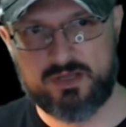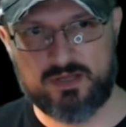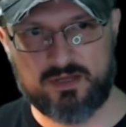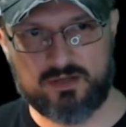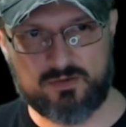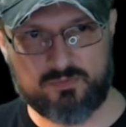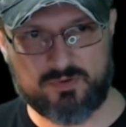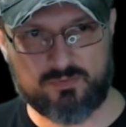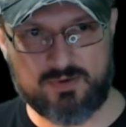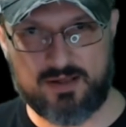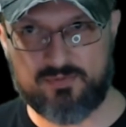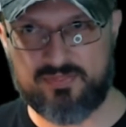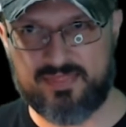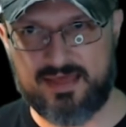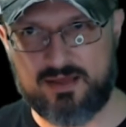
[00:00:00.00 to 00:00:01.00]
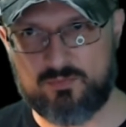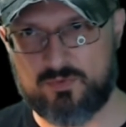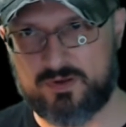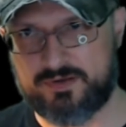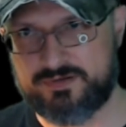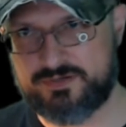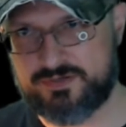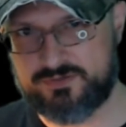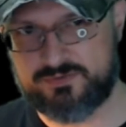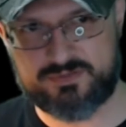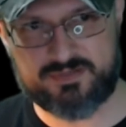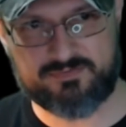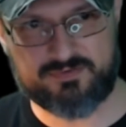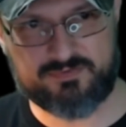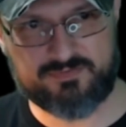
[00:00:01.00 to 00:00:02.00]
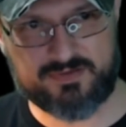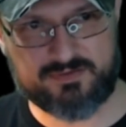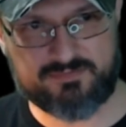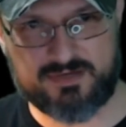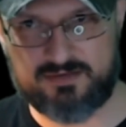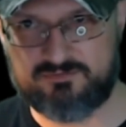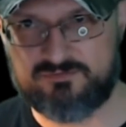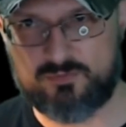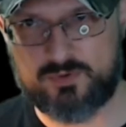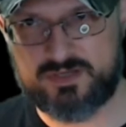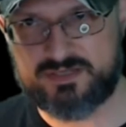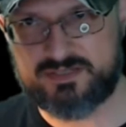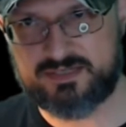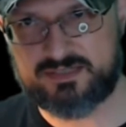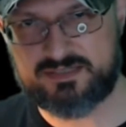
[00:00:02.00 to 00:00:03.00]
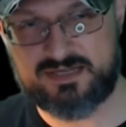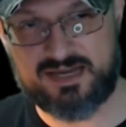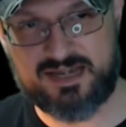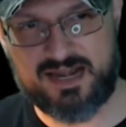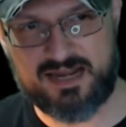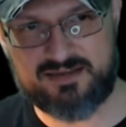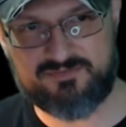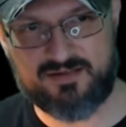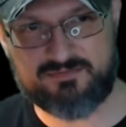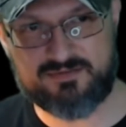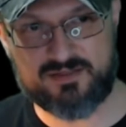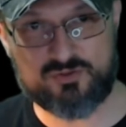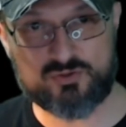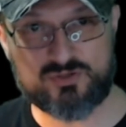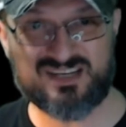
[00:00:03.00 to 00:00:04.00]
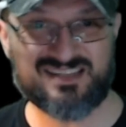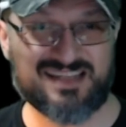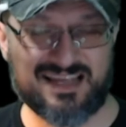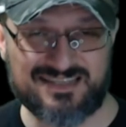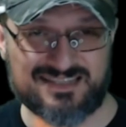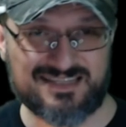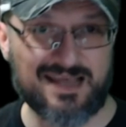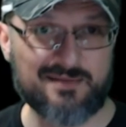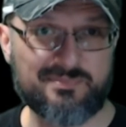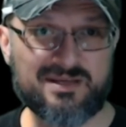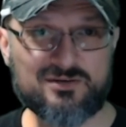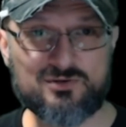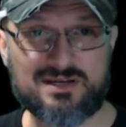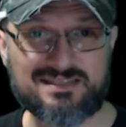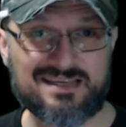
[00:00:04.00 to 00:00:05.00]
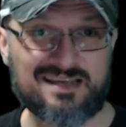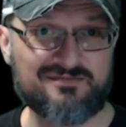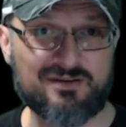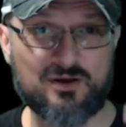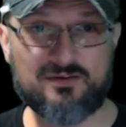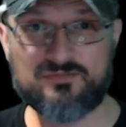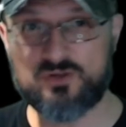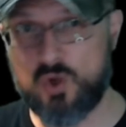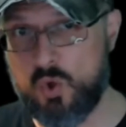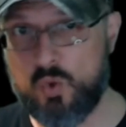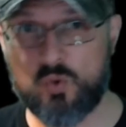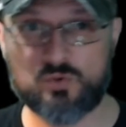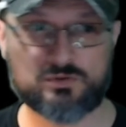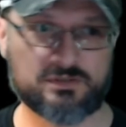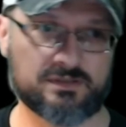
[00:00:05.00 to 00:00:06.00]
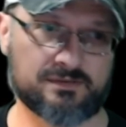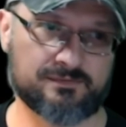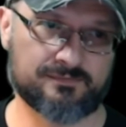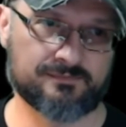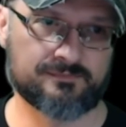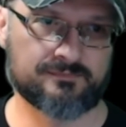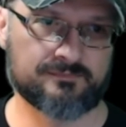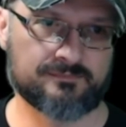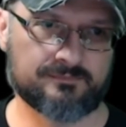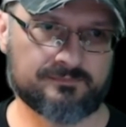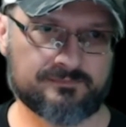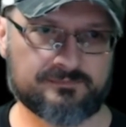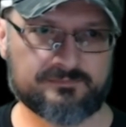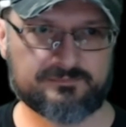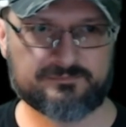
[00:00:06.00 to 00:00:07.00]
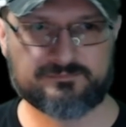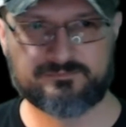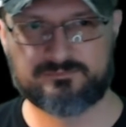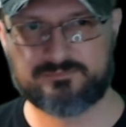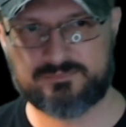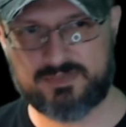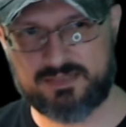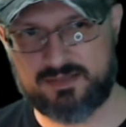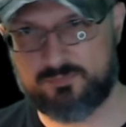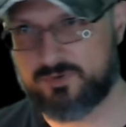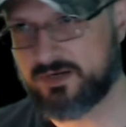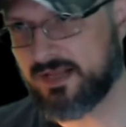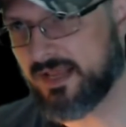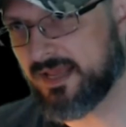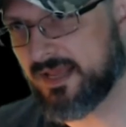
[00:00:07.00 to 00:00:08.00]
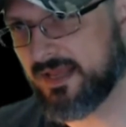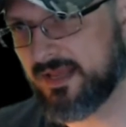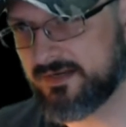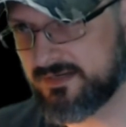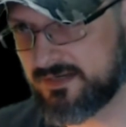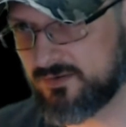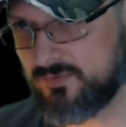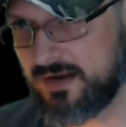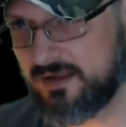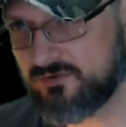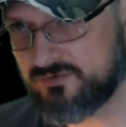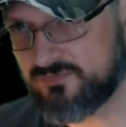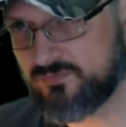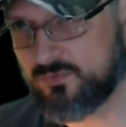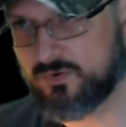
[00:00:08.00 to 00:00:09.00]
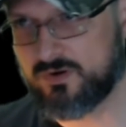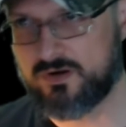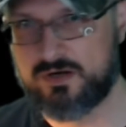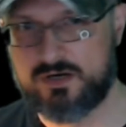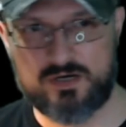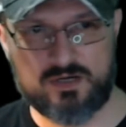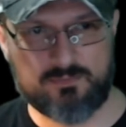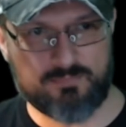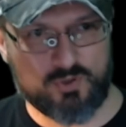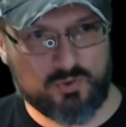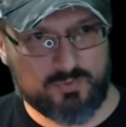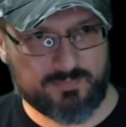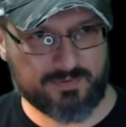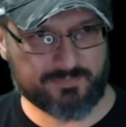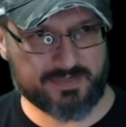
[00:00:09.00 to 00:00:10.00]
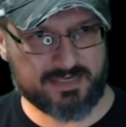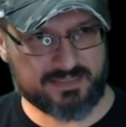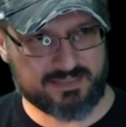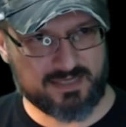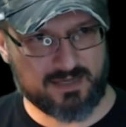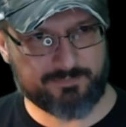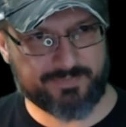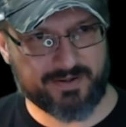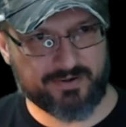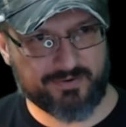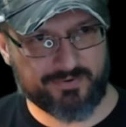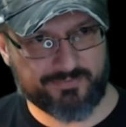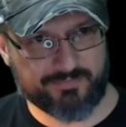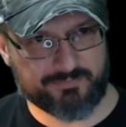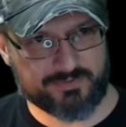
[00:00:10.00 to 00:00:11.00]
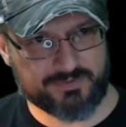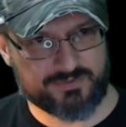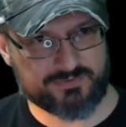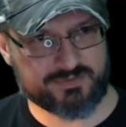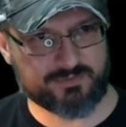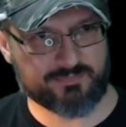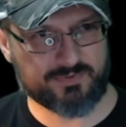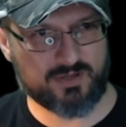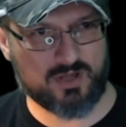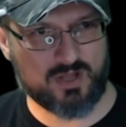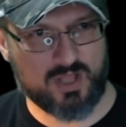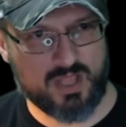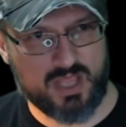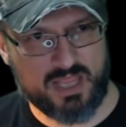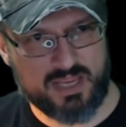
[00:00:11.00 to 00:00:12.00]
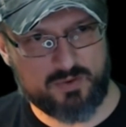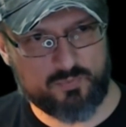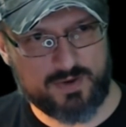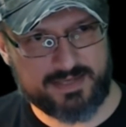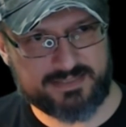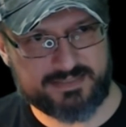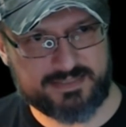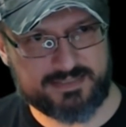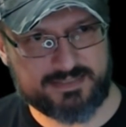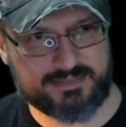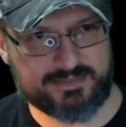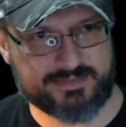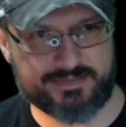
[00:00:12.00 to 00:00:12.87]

We route that one to 75.46.95.13. That's the IP address on VRF gold. And then we're going to add a route for, boom, I'm going to hit the up arrow. I'm going to do some erases.